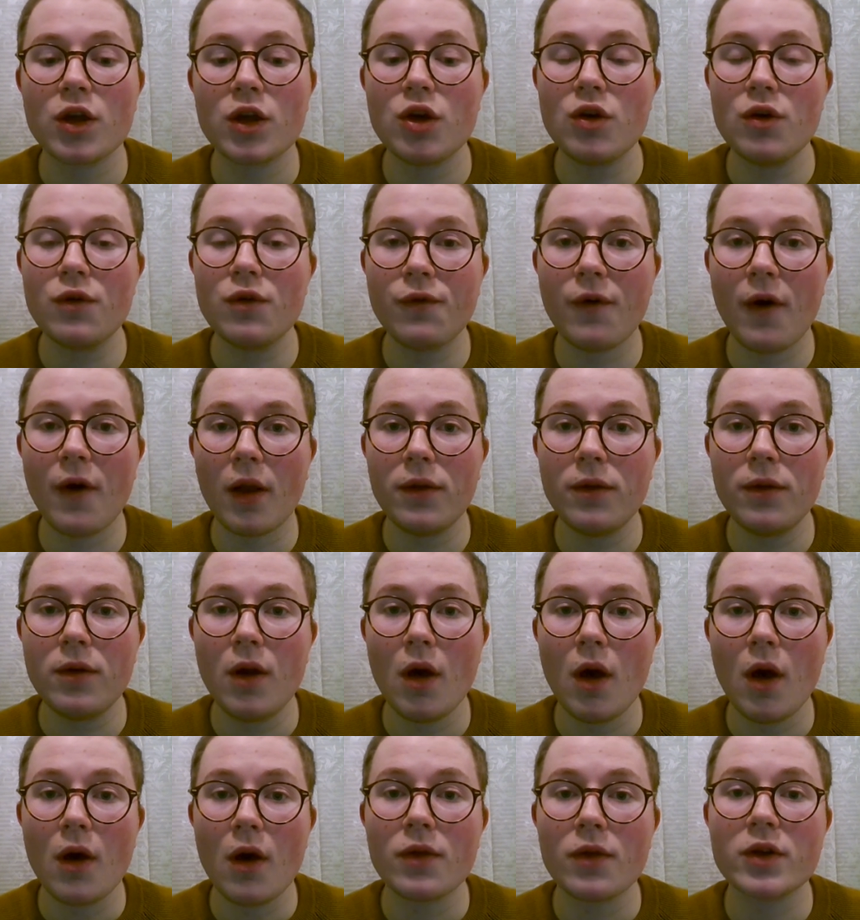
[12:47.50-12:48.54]

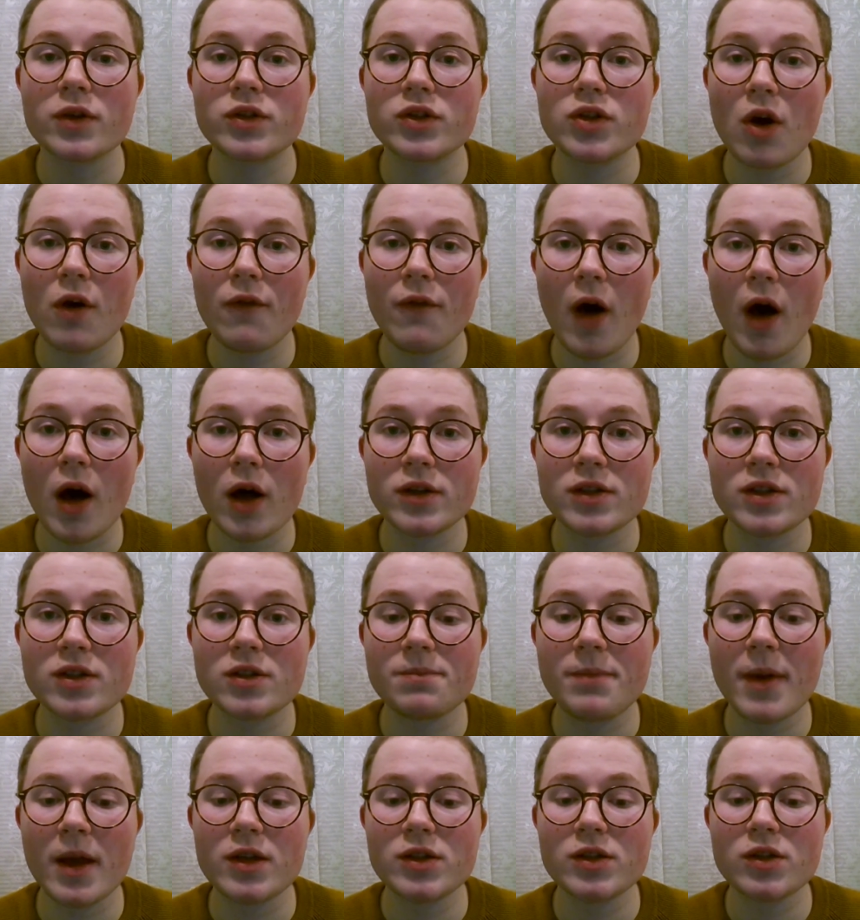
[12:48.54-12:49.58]
Qfun, the solver ours
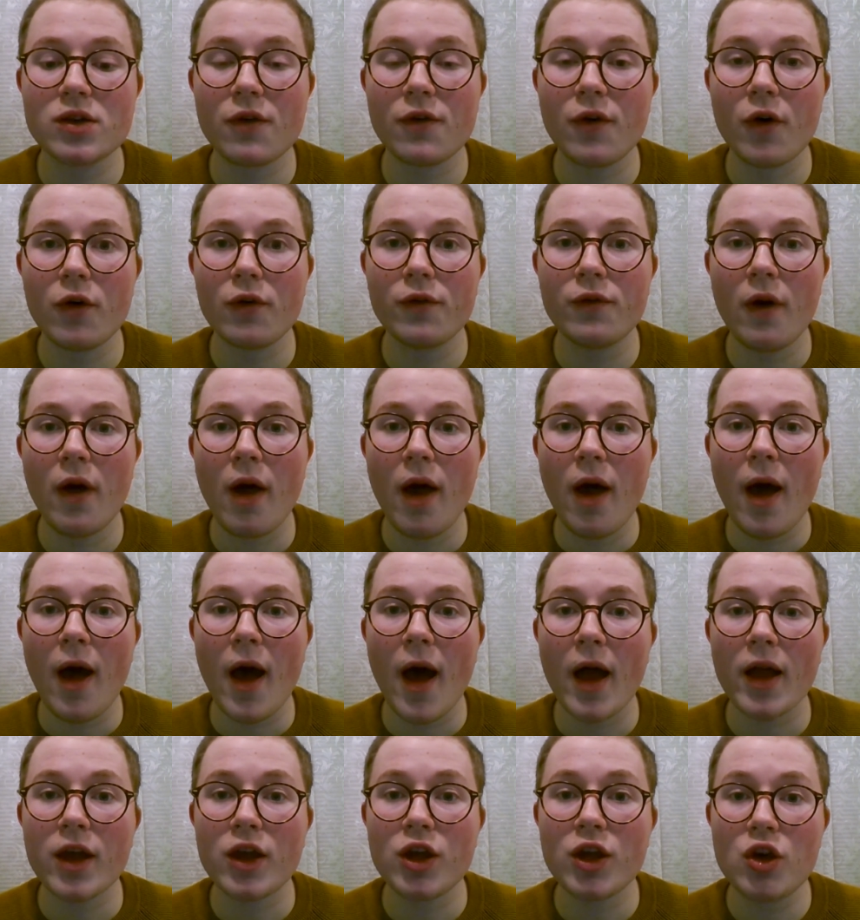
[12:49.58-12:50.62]
is based off of,
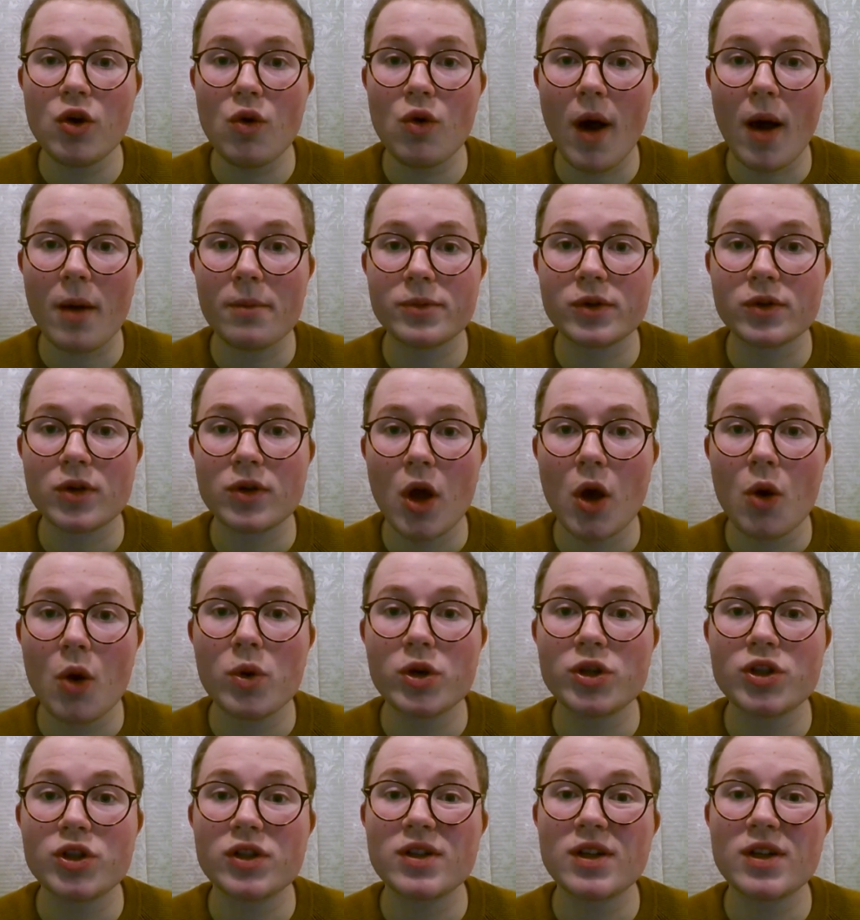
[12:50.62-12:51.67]
and QAbs,
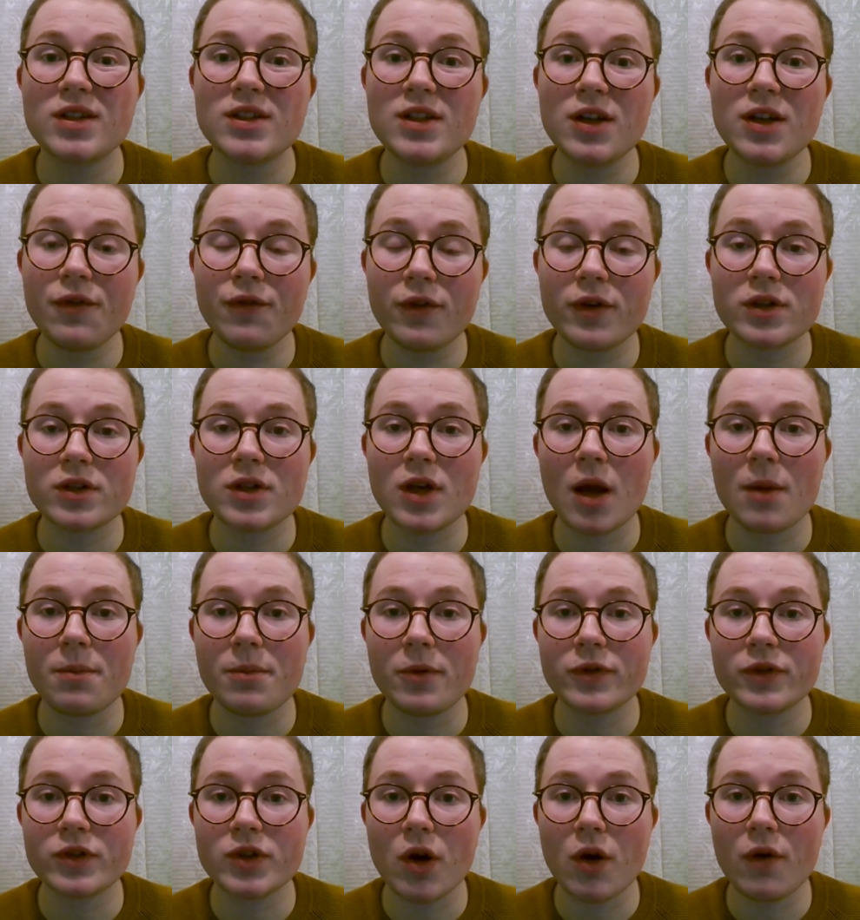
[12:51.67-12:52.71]
which is a different
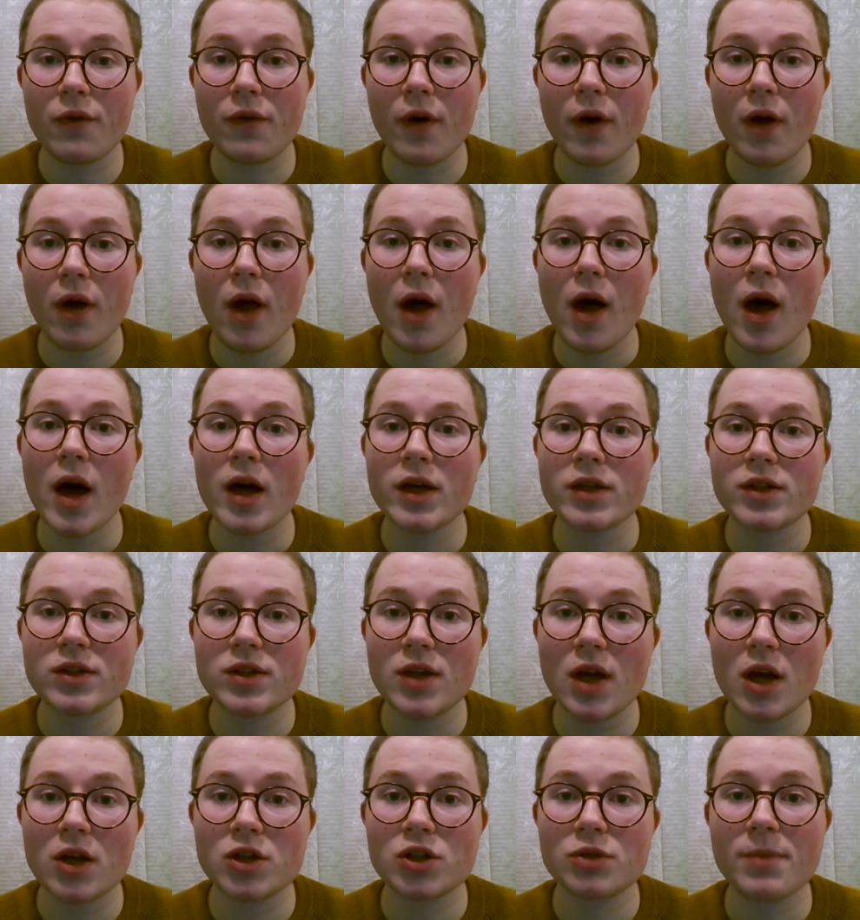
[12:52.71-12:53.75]
type of solver, a
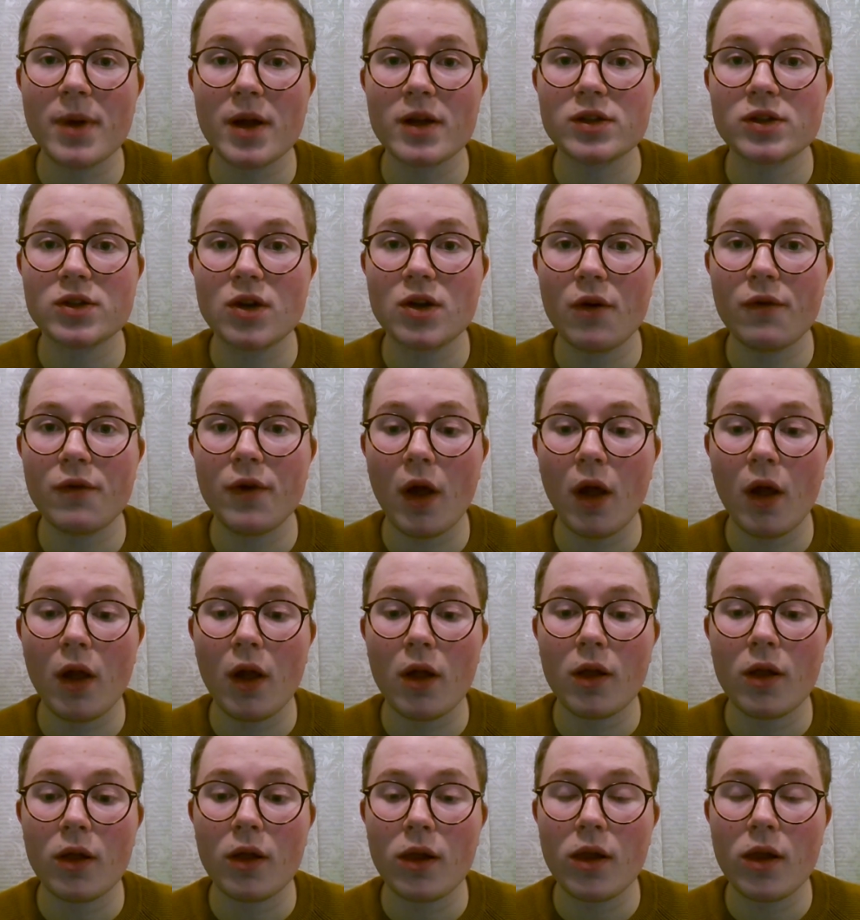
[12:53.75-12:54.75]
search-based solver.